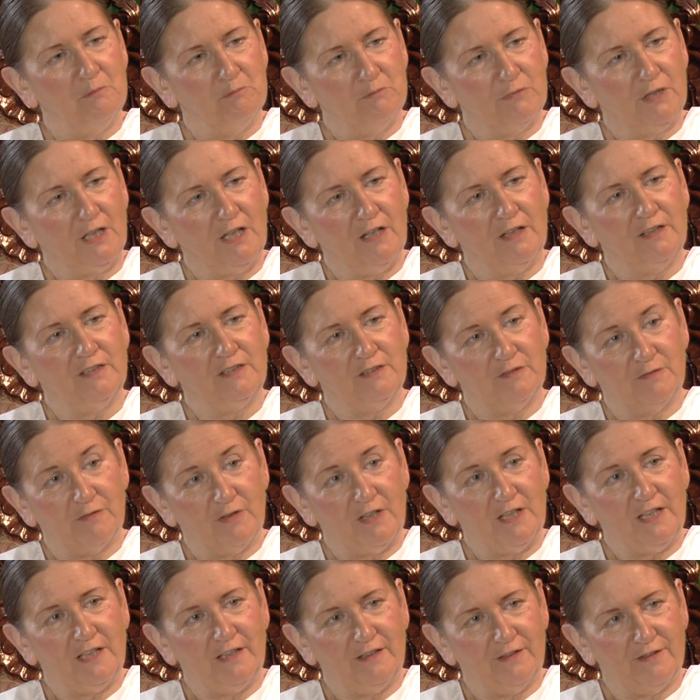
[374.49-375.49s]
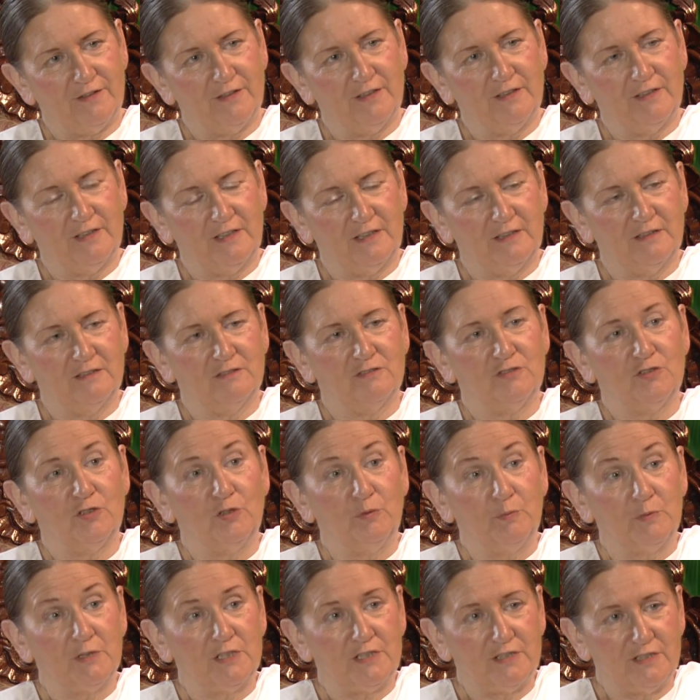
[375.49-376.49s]
blind faith and
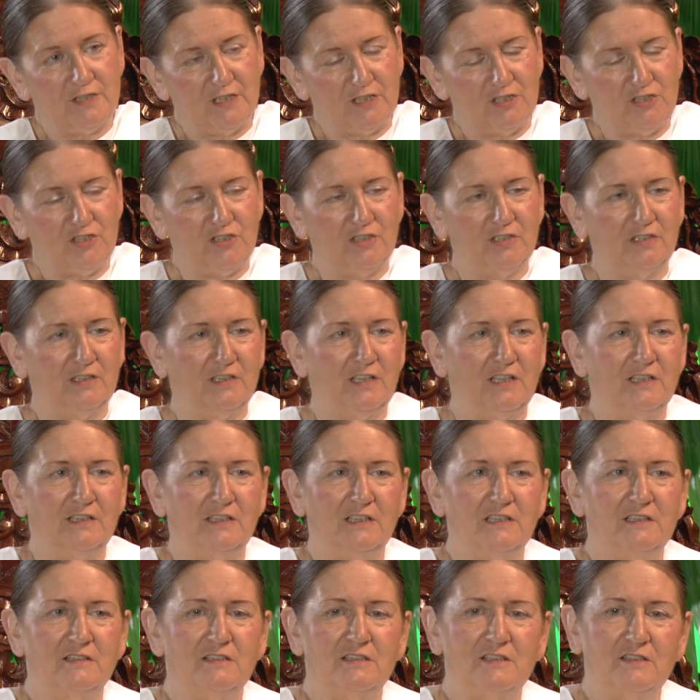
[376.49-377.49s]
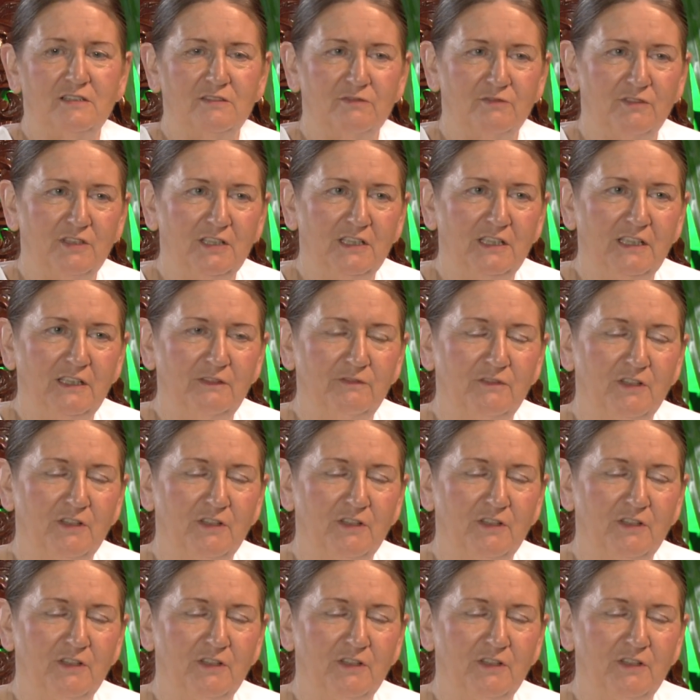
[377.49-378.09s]
superstition, and it's really